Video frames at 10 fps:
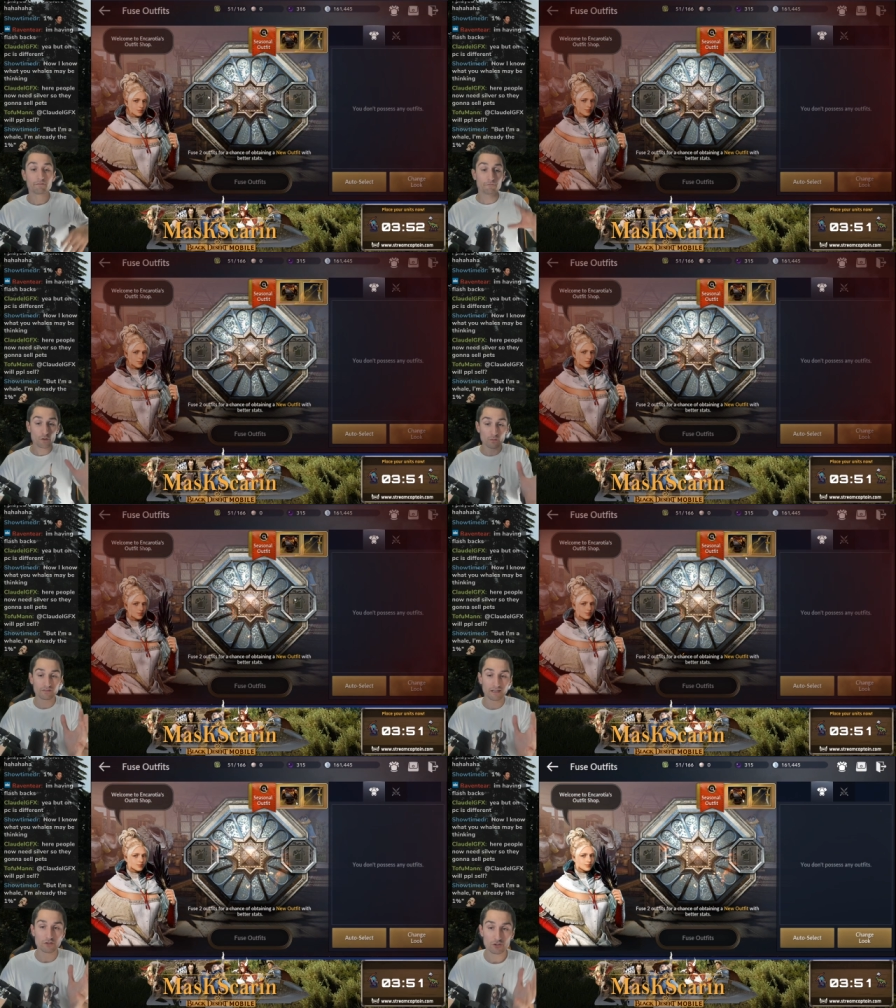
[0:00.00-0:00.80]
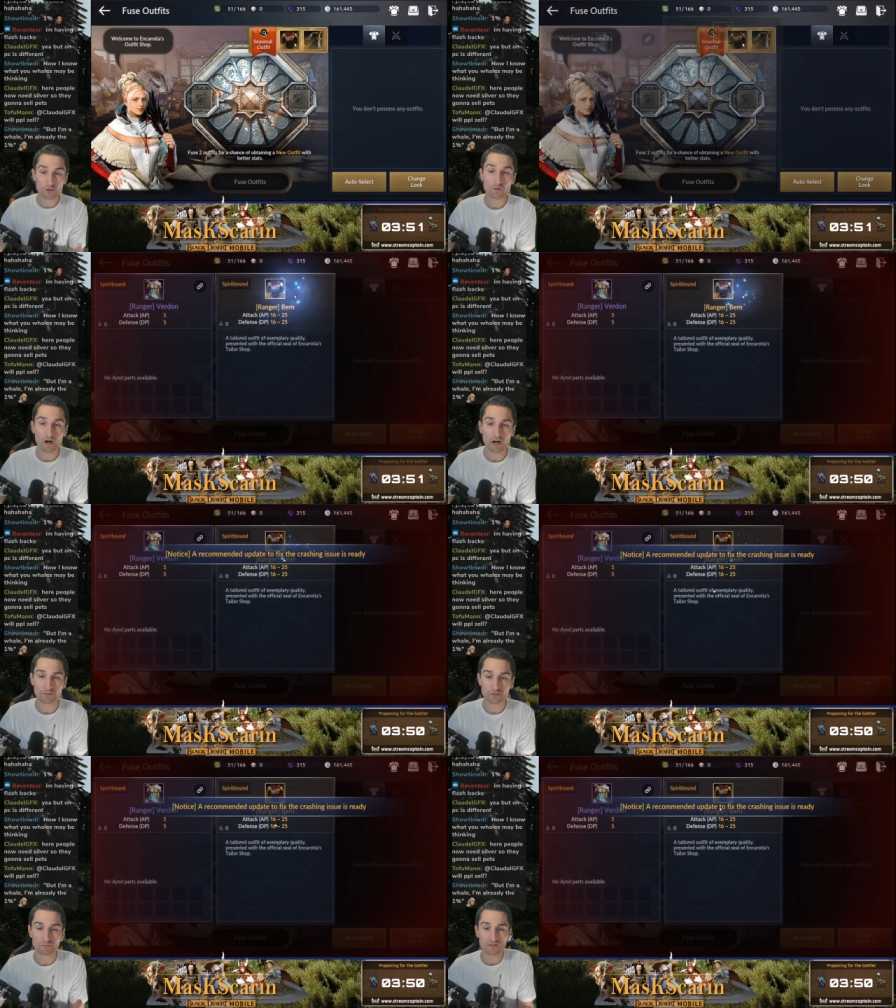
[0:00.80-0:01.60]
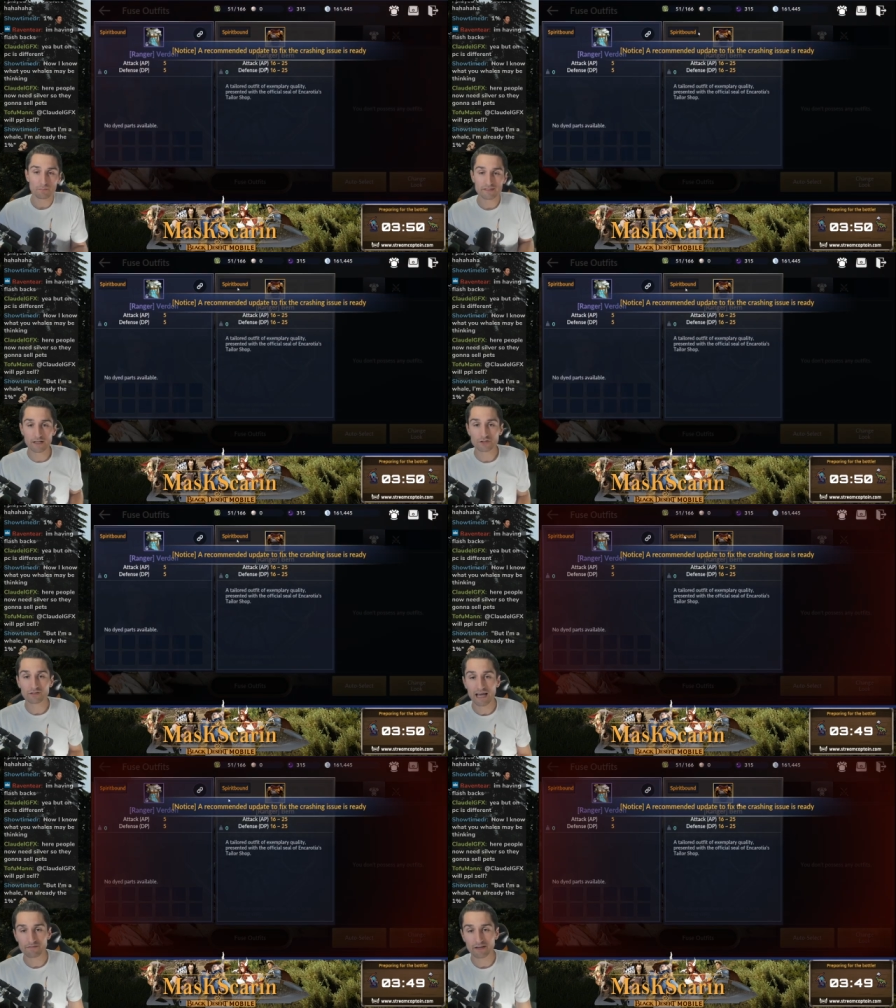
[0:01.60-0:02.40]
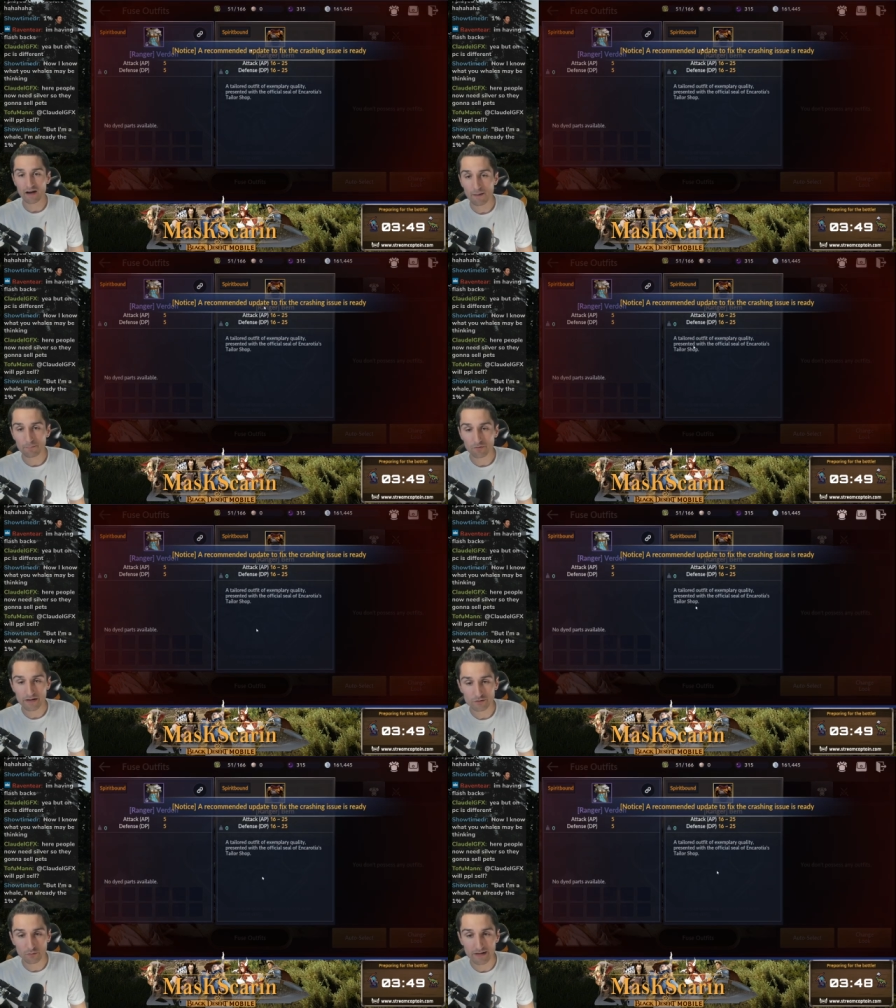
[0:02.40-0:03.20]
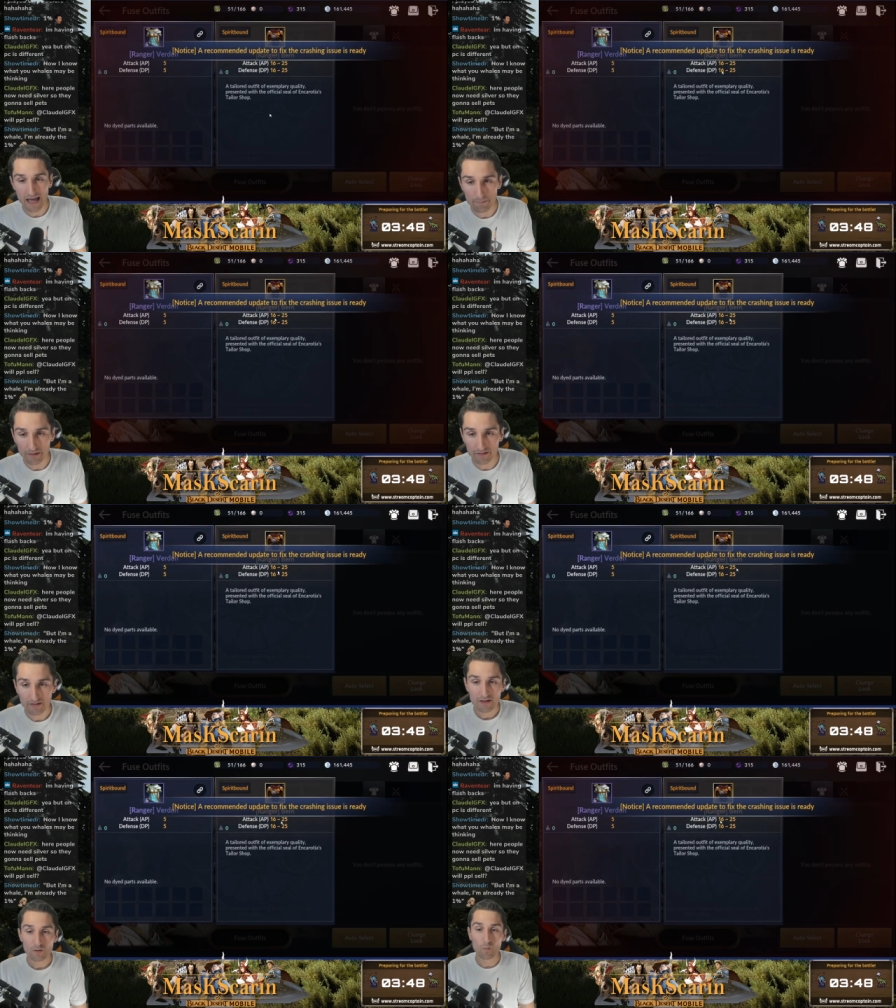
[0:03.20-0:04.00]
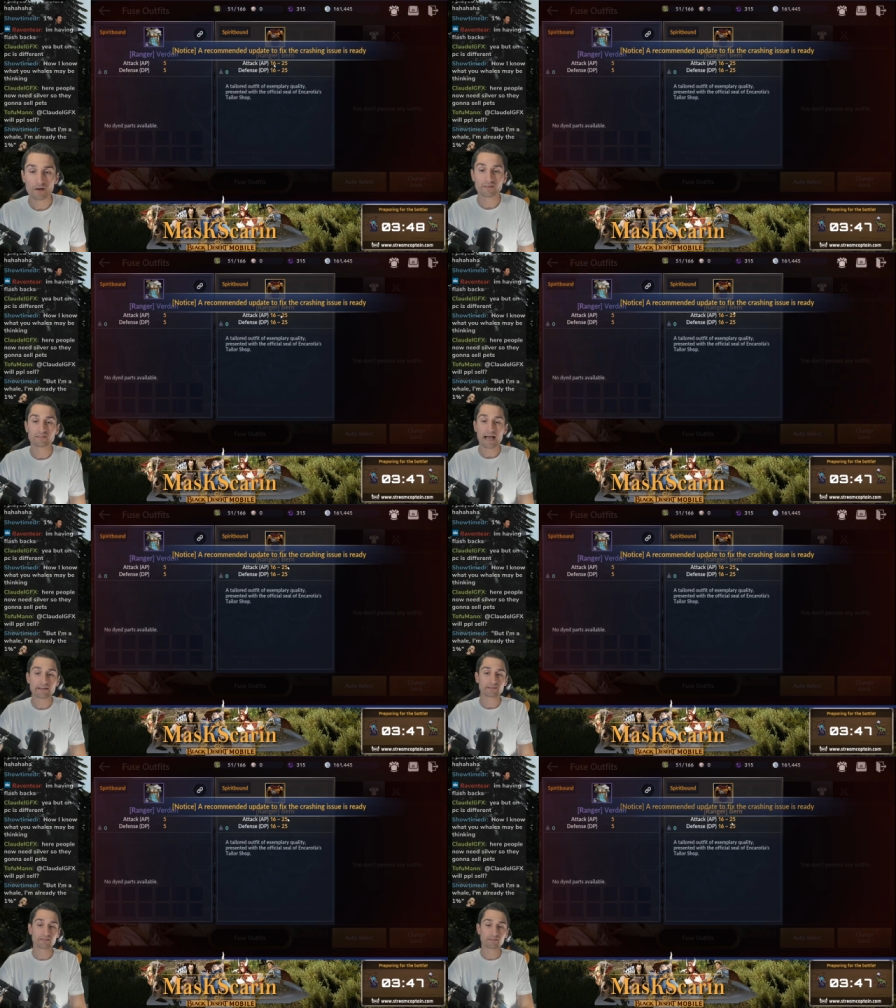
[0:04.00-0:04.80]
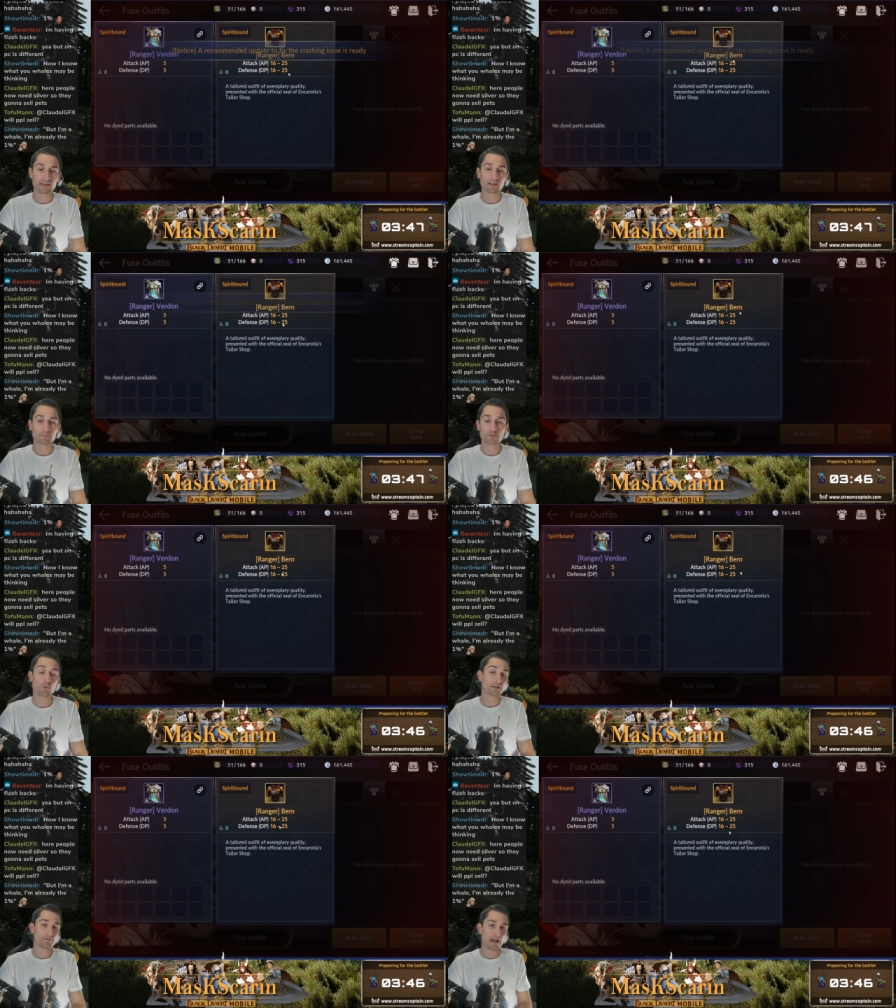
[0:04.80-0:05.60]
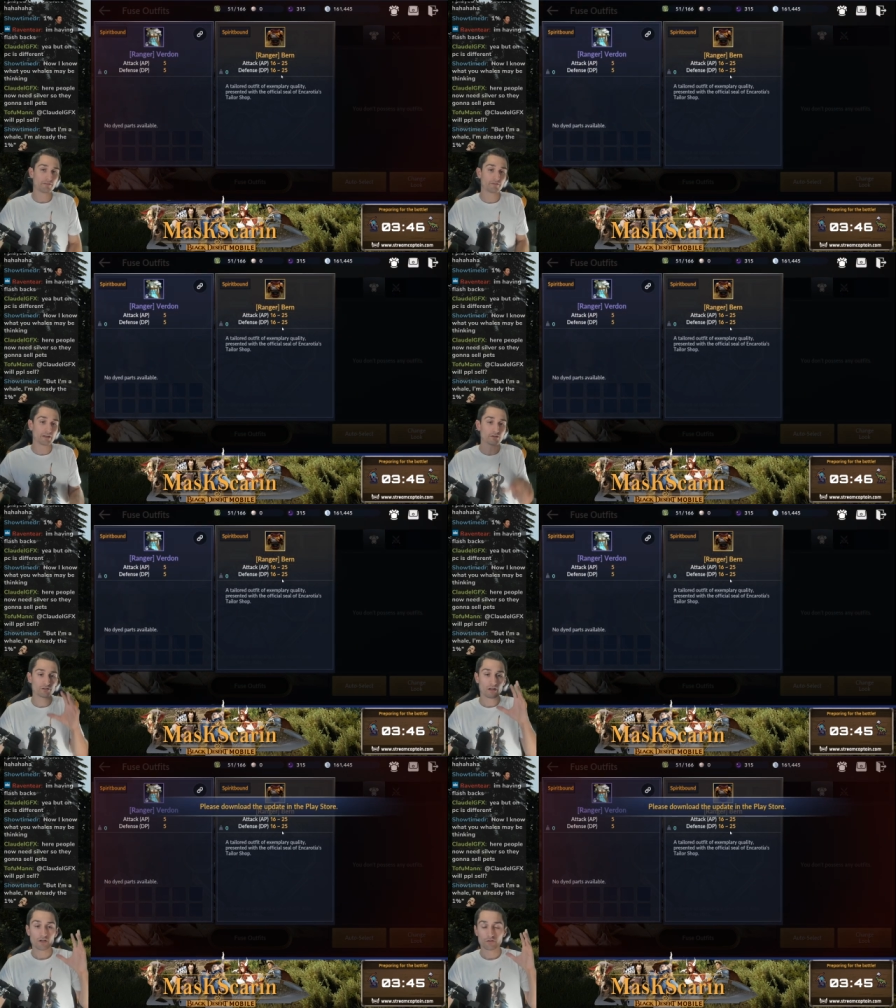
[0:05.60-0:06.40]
fusing two costumes and potentially having an upgrade to an epic where its stats can scale up to 25 of each.